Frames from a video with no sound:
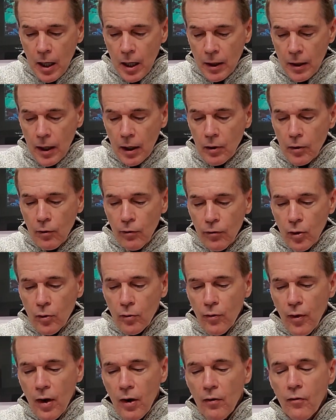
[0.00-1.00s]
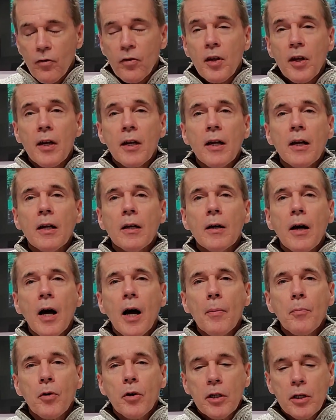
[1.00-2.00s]
Now, the float valve that
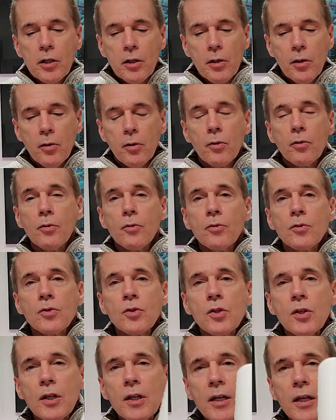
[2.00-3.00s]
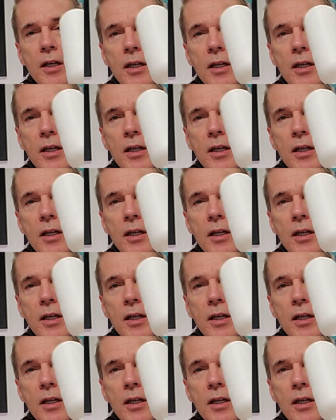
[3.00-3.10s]
I'm going to use